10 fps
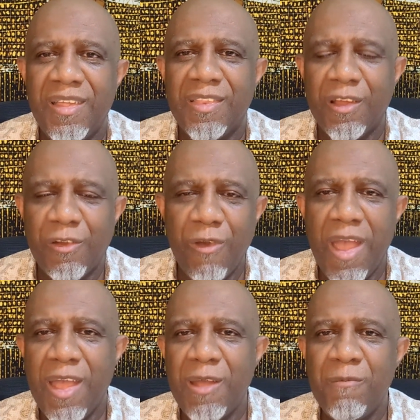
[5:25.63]
the
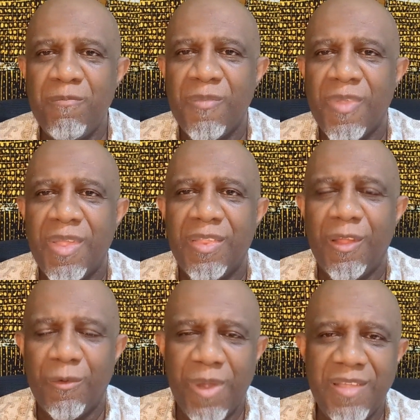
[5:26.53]
crime, the
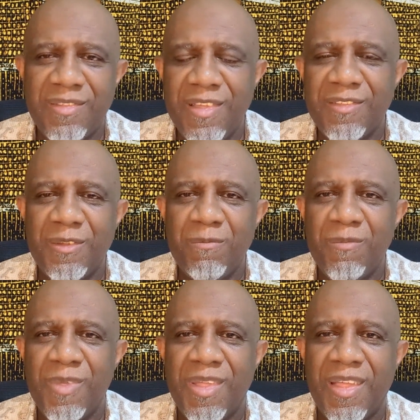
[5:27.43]
racism,
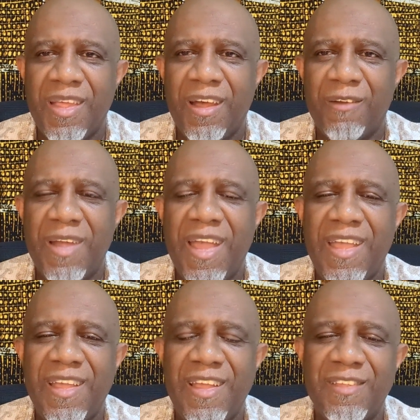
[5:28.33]
all
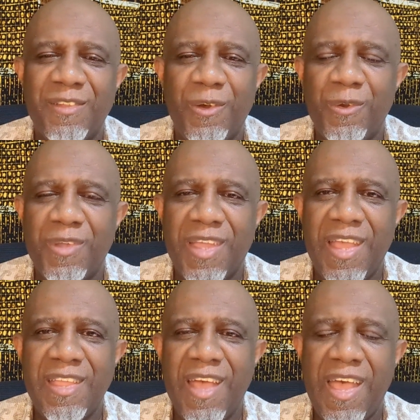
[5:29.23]
right? And so
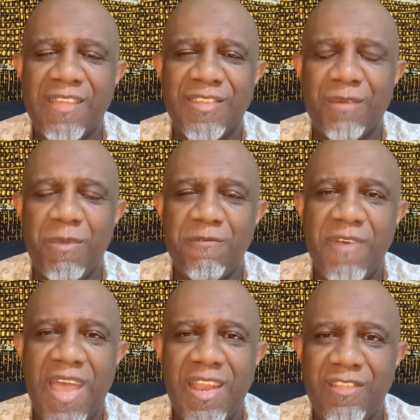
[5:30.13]
Kenya has some
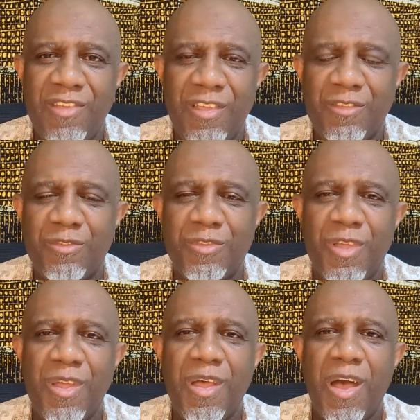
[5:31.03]
advantages
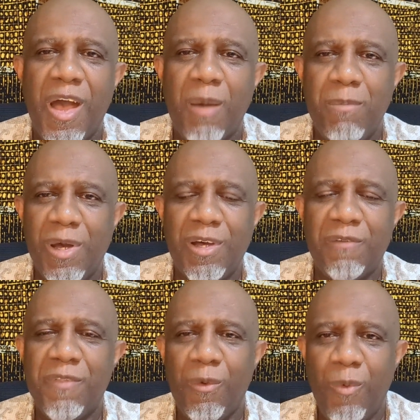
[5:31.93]

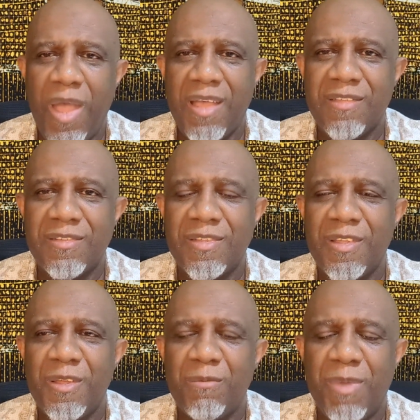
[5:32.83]
above the West,
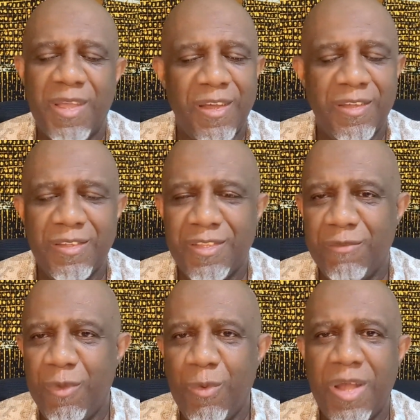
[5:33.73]
because
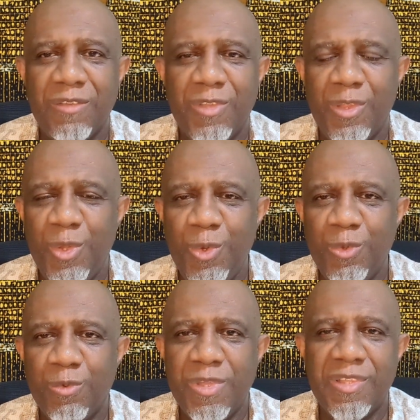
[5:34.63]
if you watch the
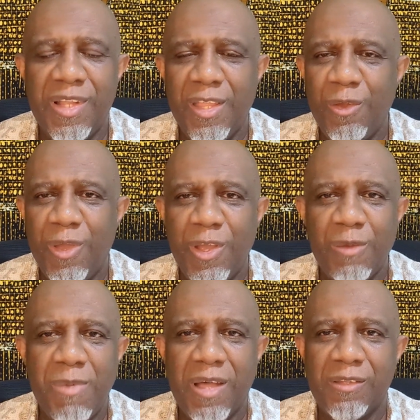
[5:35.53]
news recently, you'll
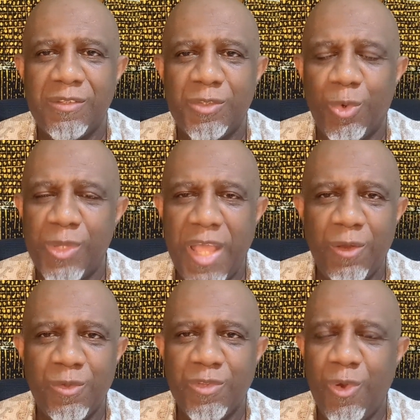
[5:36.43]
hear about
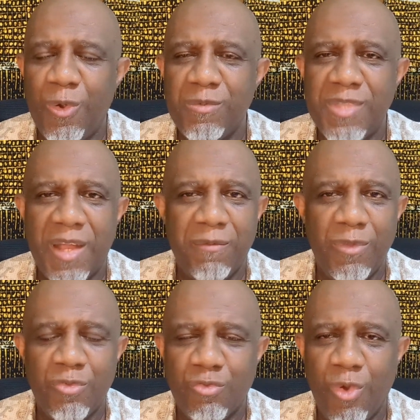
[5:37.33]
tornado storms that have
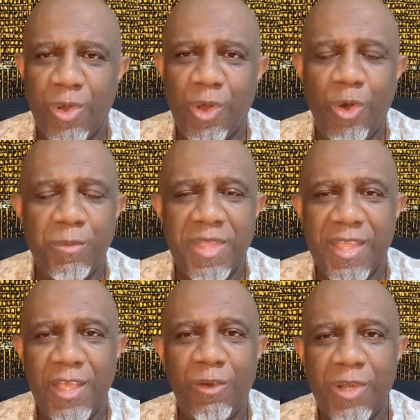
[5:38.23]
destroyed homes and
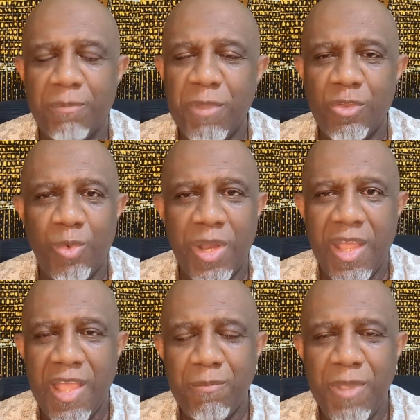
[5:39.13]
killed up to
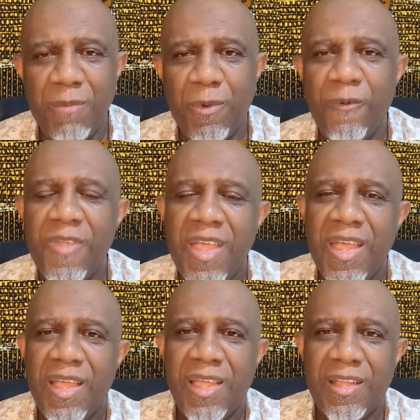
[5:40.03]
28 people
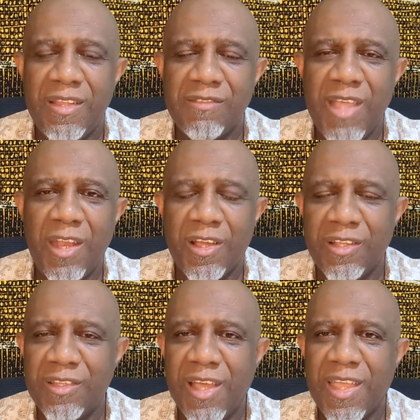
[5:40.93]
in the state of
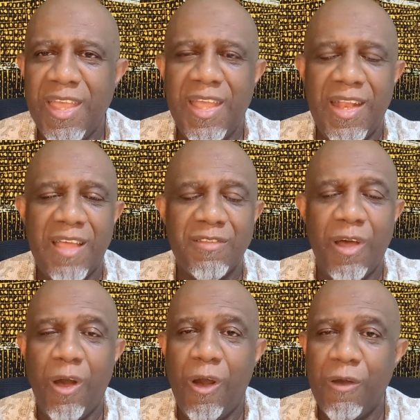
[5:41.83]
Kentucky, and that's
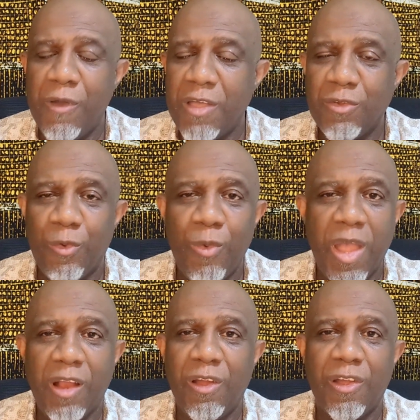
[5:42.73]
a
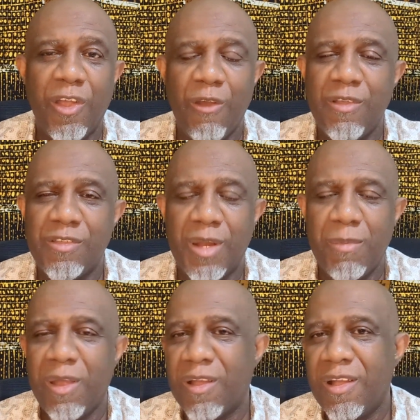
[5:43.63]
regular occurrence in
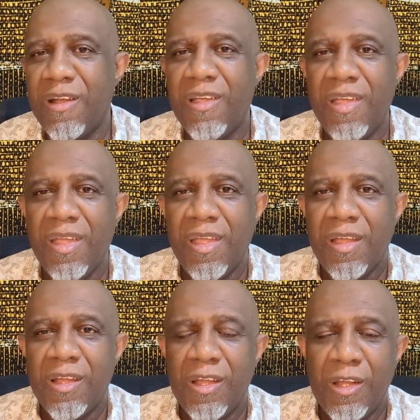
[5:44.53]
America.
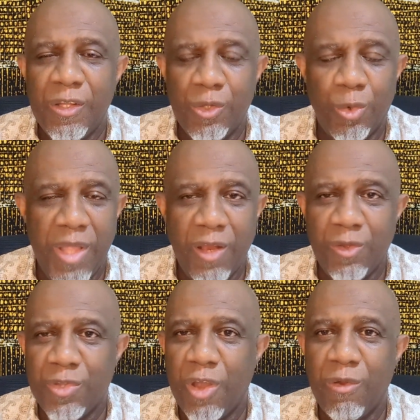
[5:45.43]

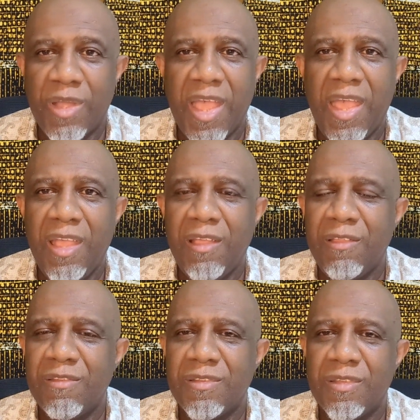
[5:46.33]
Tornadoes,
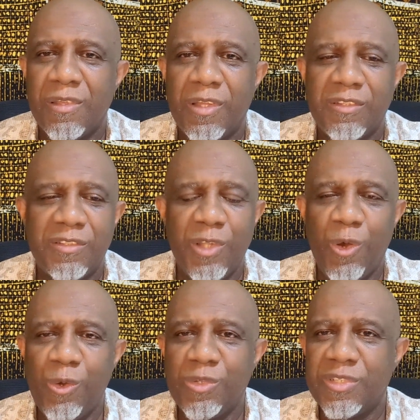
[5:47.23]
hurricanes,
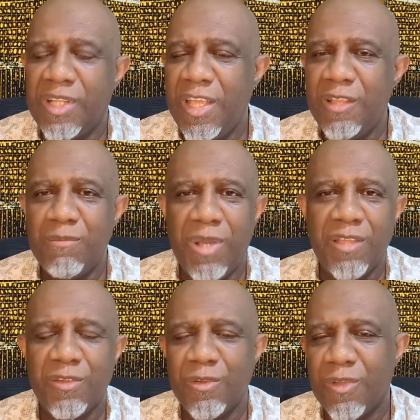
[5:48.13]
snow, sleet,
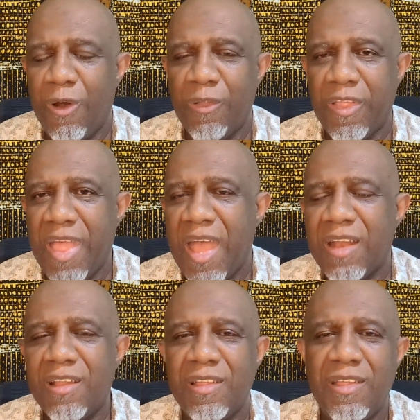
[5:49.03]
blizzards, all of
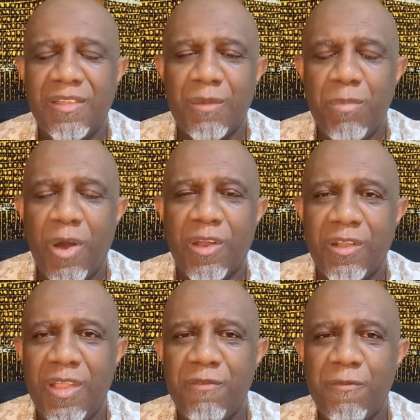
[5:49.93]
that is a part
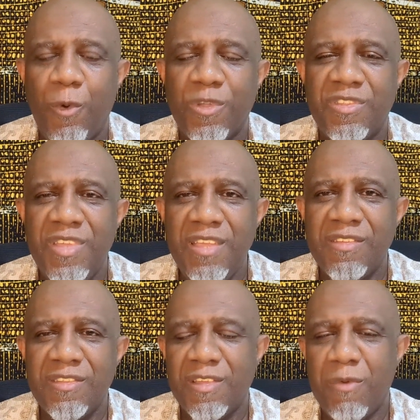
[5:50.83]
of the 4
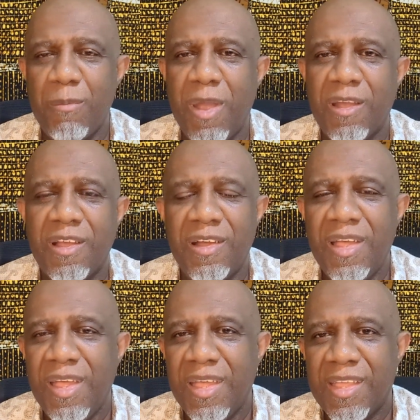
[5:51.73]
seasons of America.
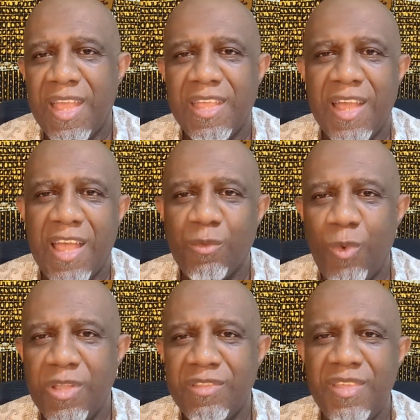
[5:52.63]
Kenya has
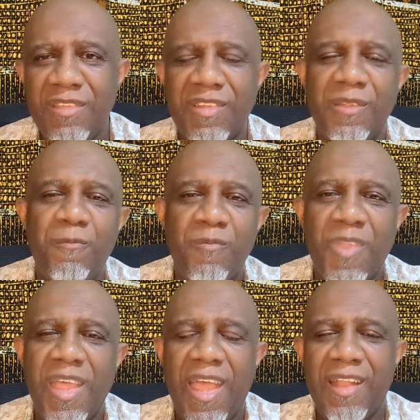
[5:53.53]
1 season,
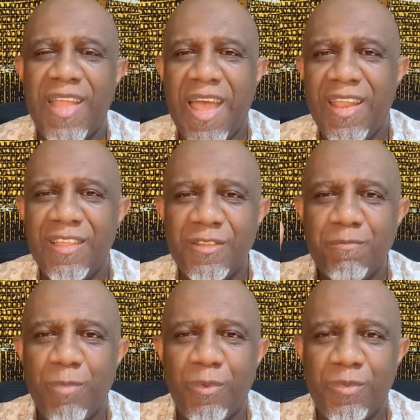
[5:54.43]
and that is
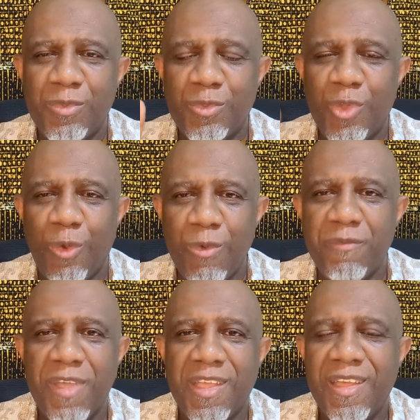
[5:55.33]

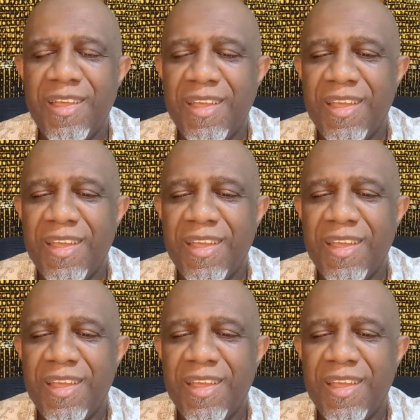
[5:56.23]
terrific.